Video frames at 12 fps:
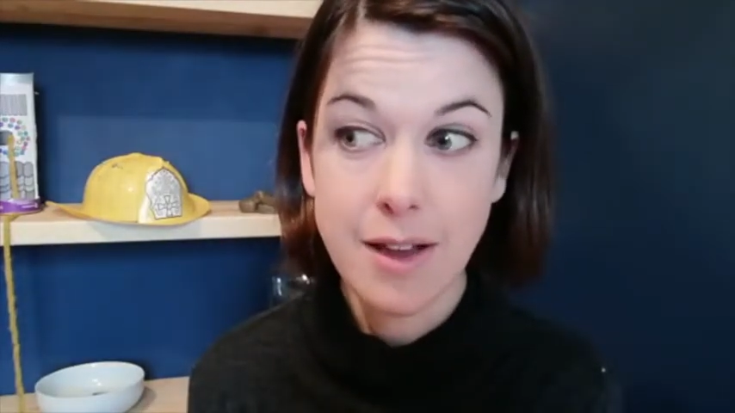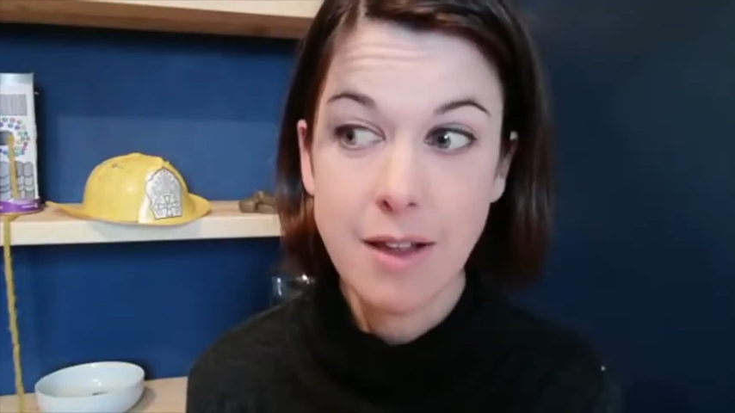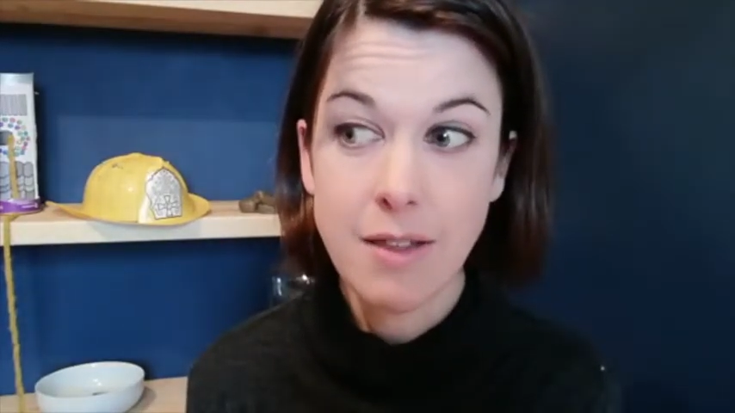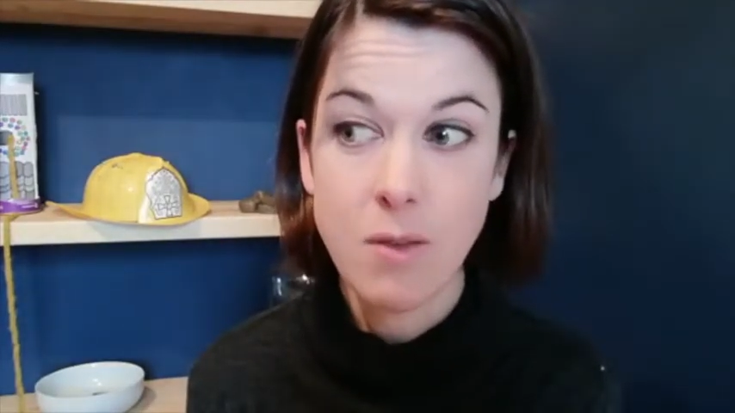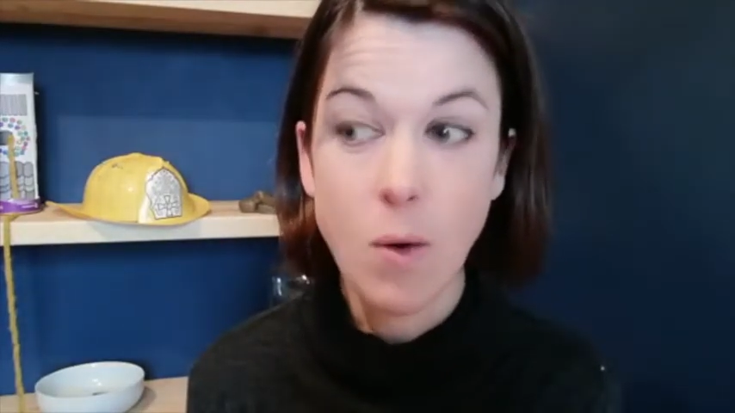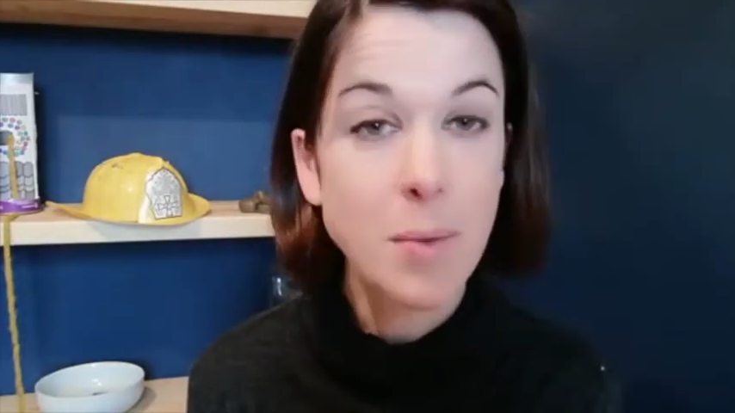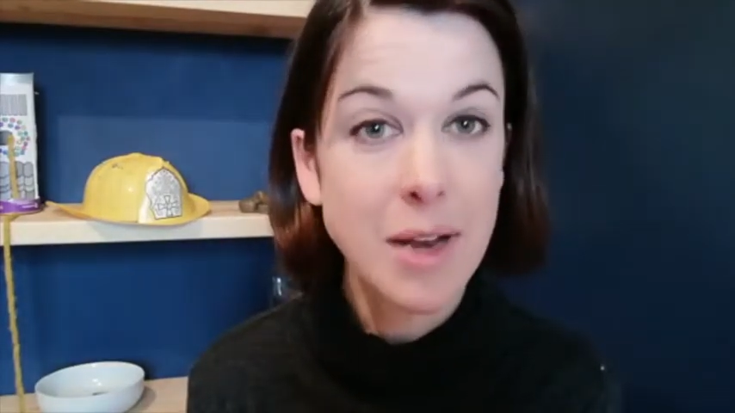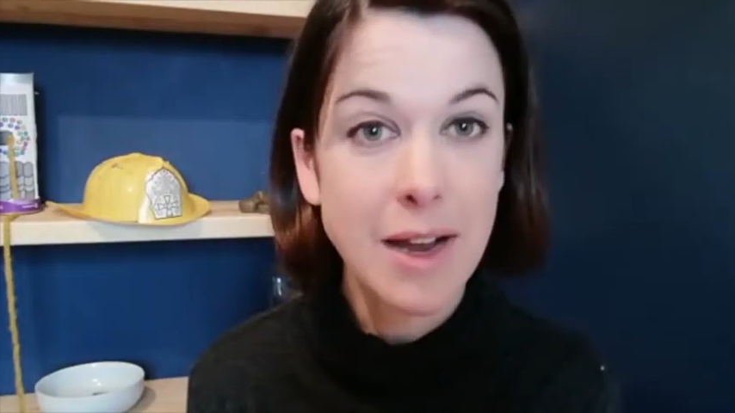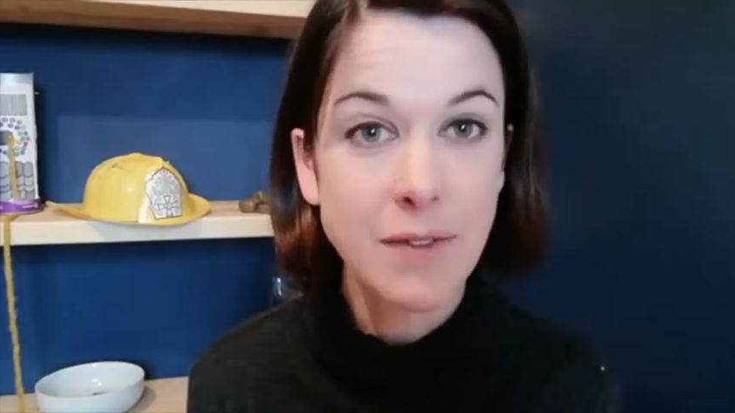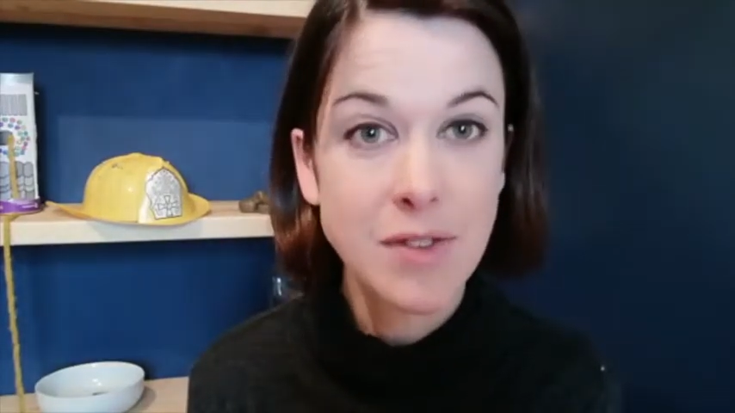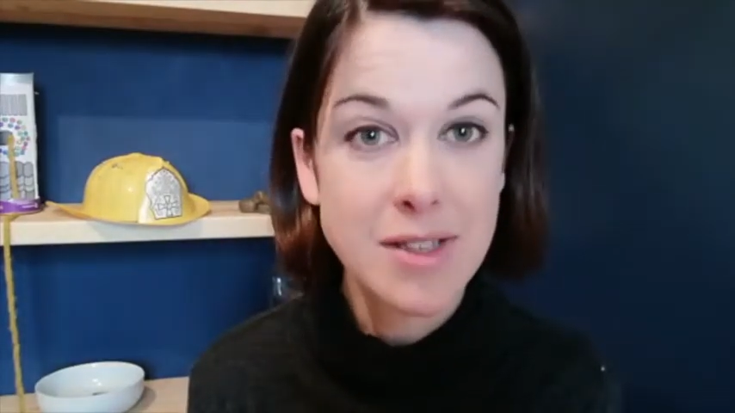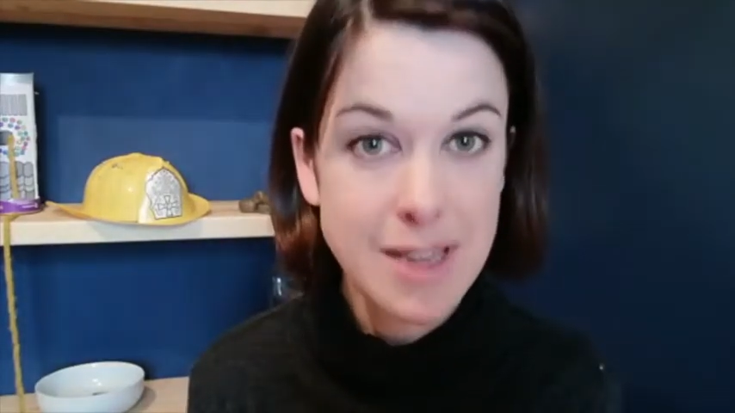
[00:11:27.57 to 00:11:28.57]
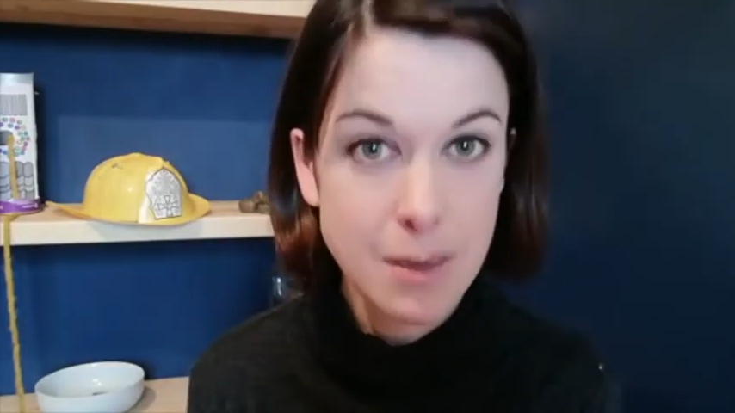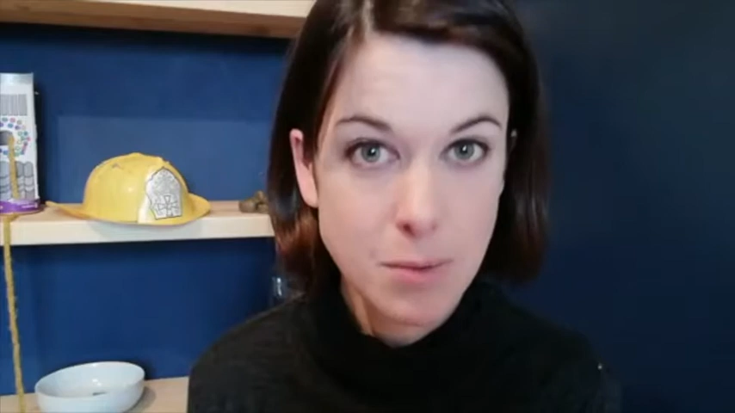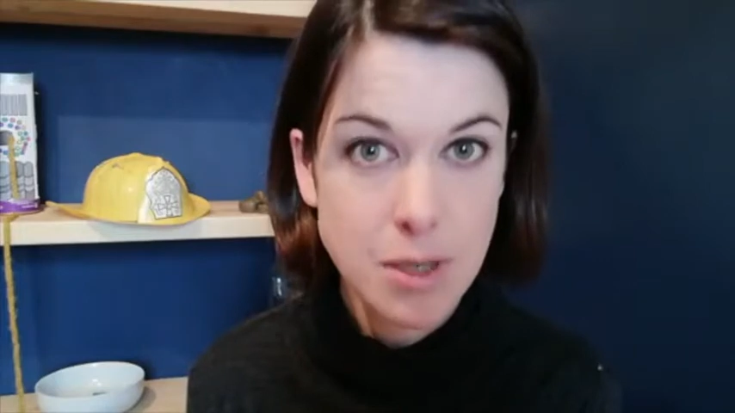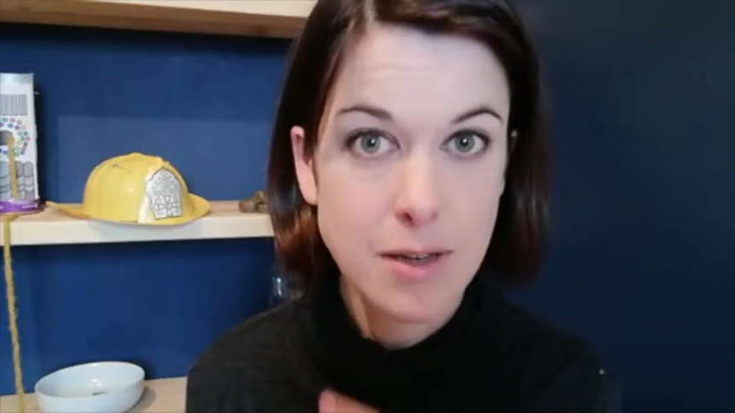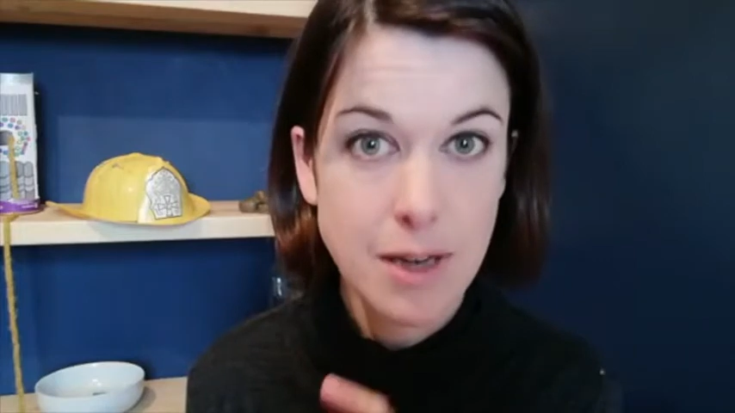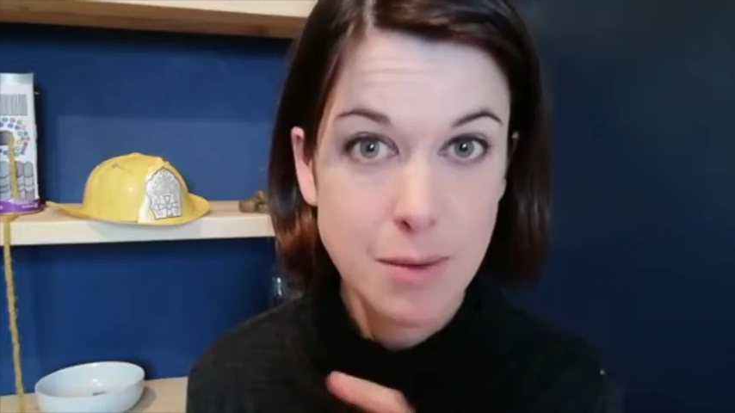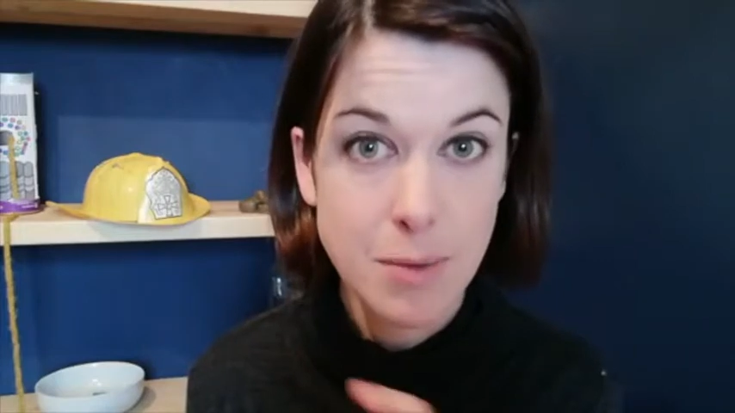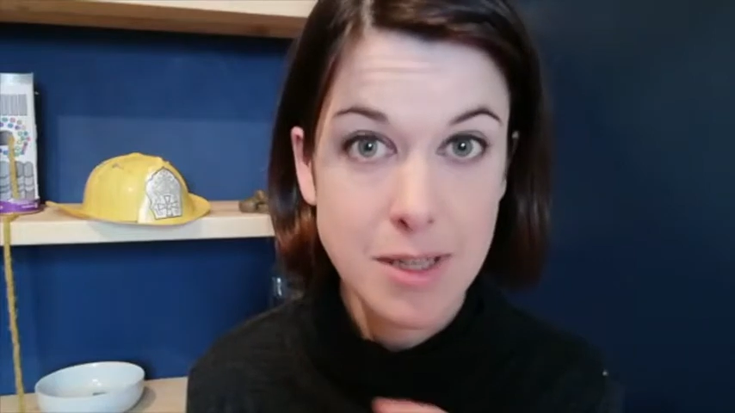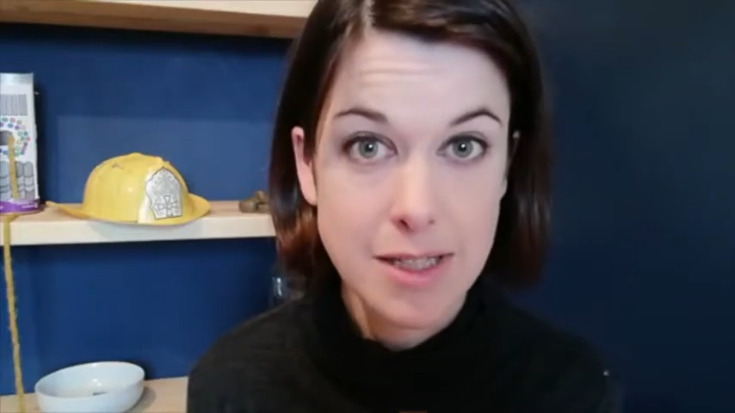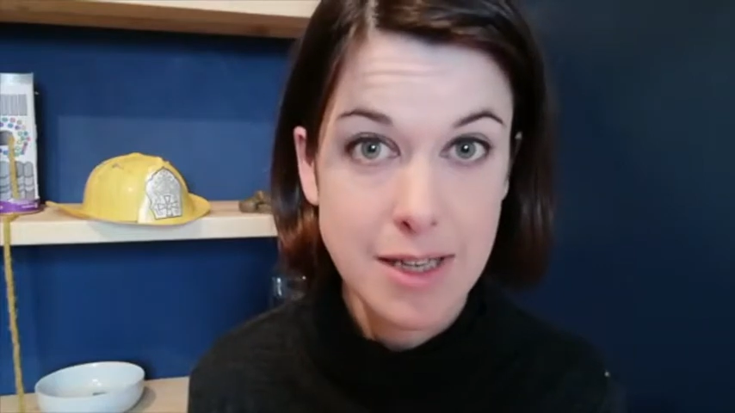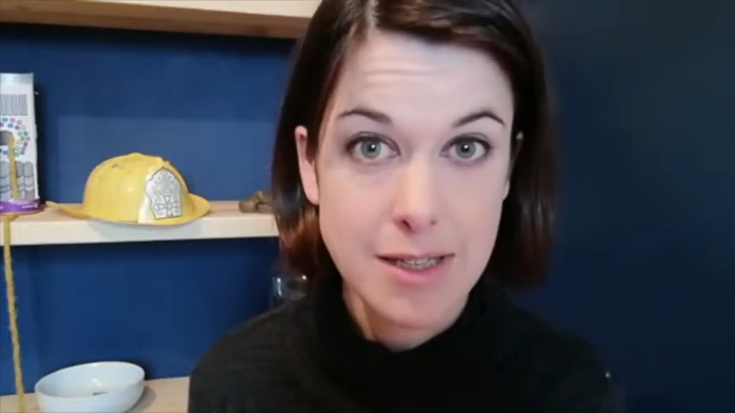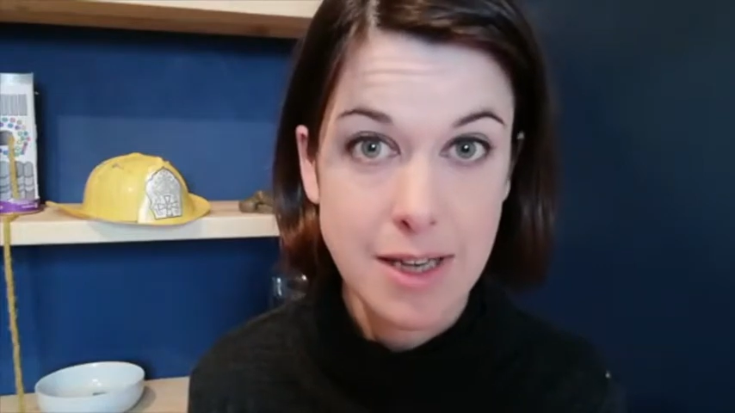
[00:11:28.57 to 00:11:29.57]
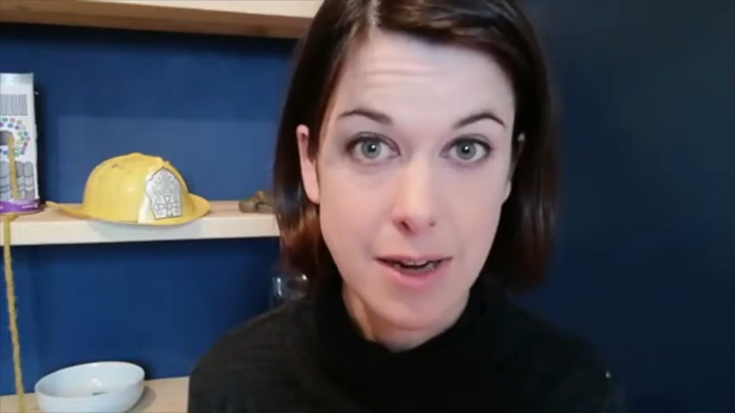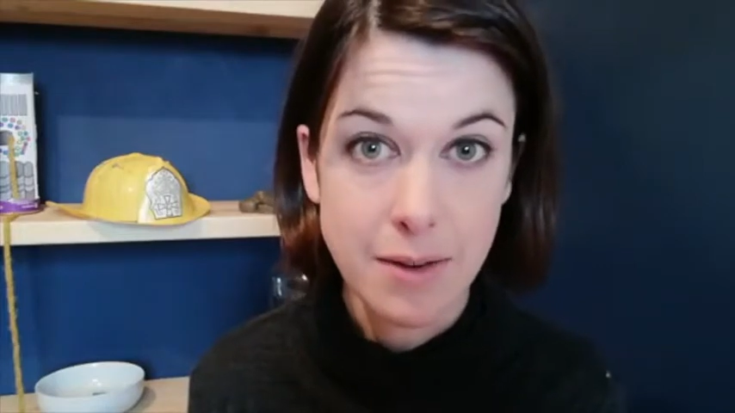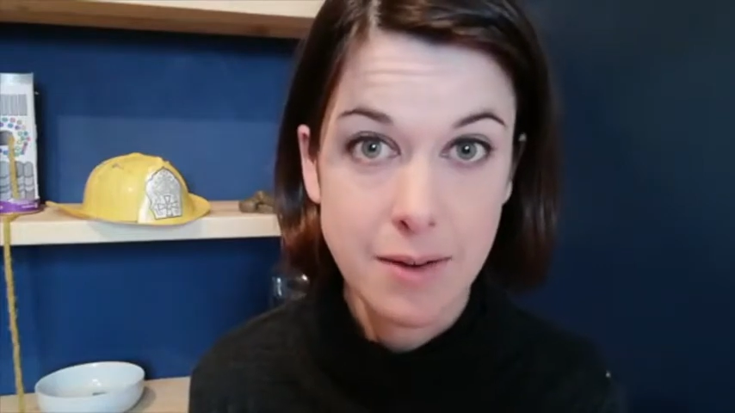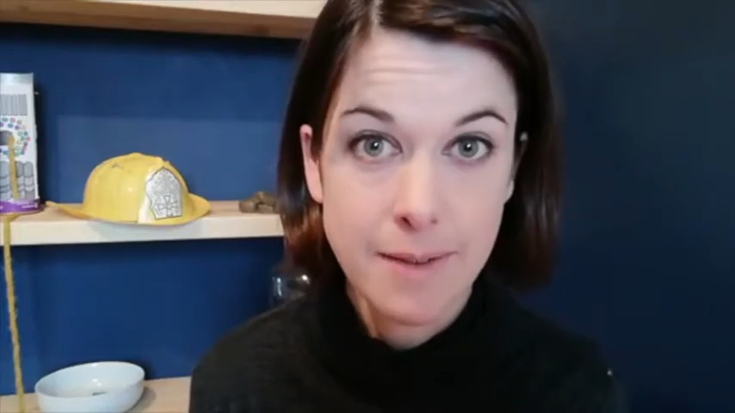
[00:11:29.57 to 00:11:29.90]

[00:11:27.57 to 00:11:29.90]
So I'm gonna have to tiptoe down my stairs now,